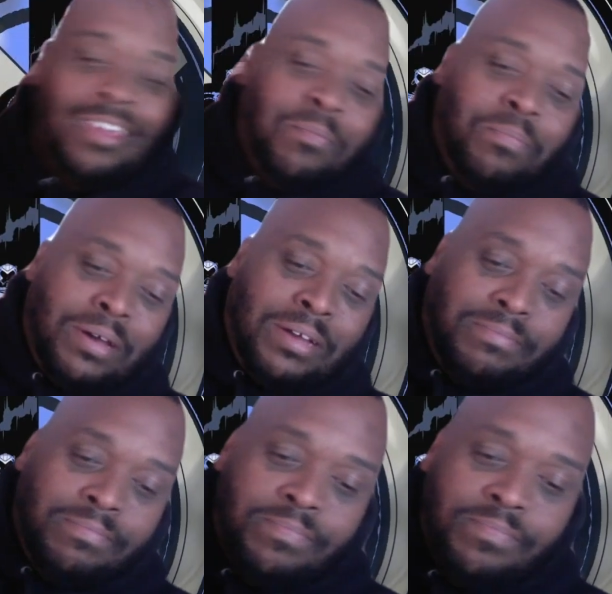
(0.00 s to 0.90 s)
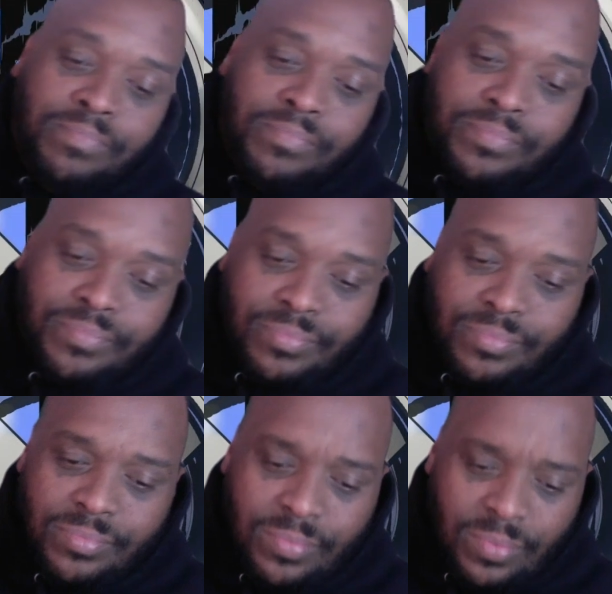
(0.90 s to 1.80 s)
But
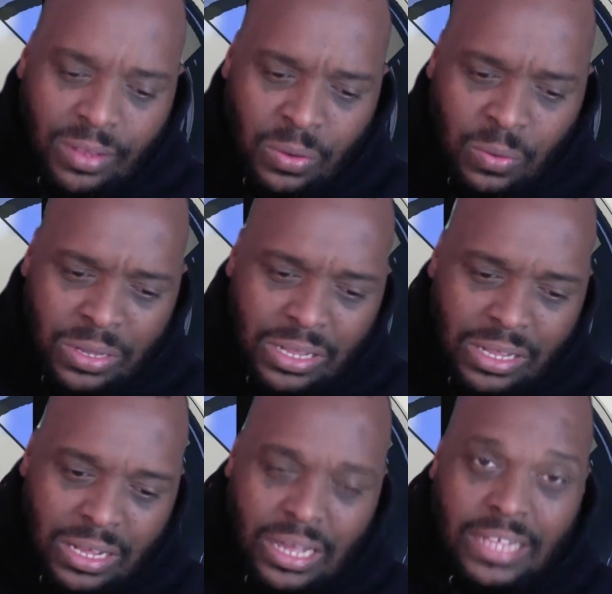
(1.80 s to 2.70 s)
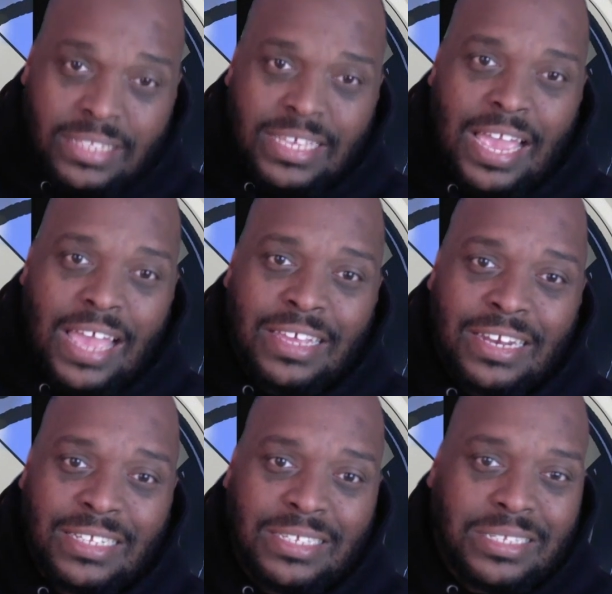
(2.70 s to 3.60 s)
when uh Talon
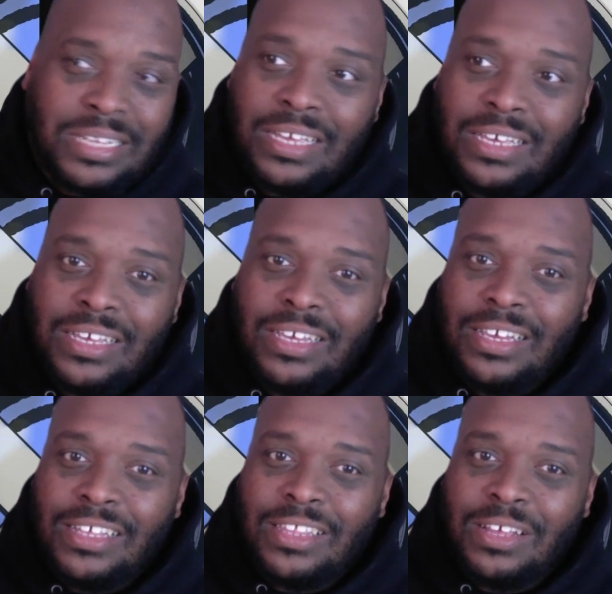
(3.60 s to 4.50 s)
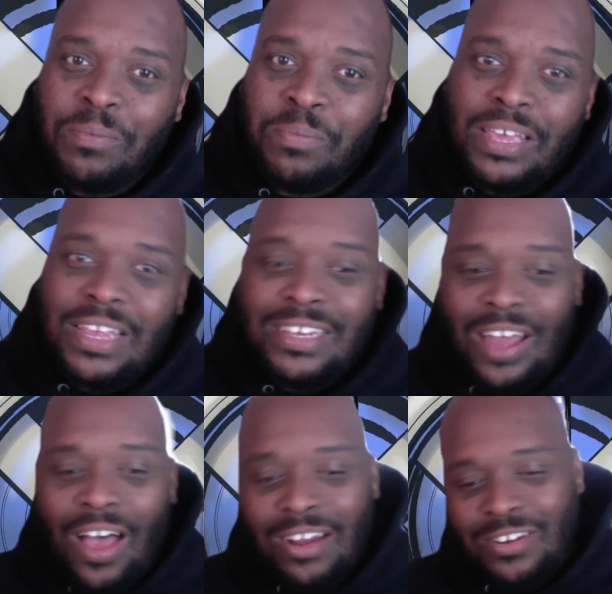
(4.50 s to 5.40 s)
and Synch, they're playing
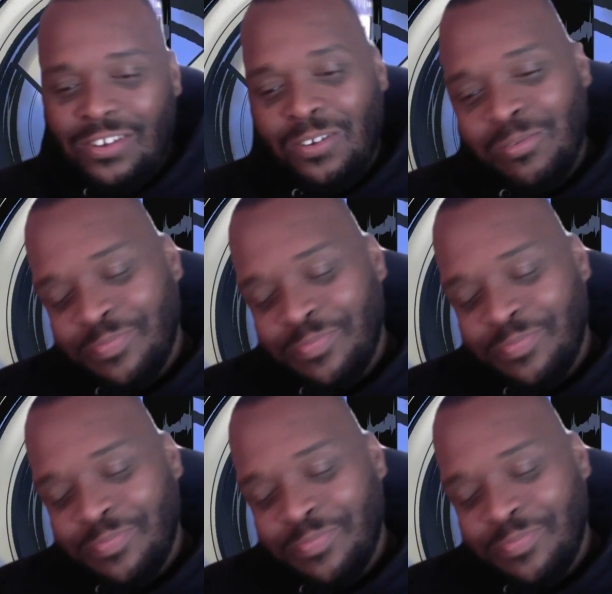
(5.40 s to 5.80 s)
doctor,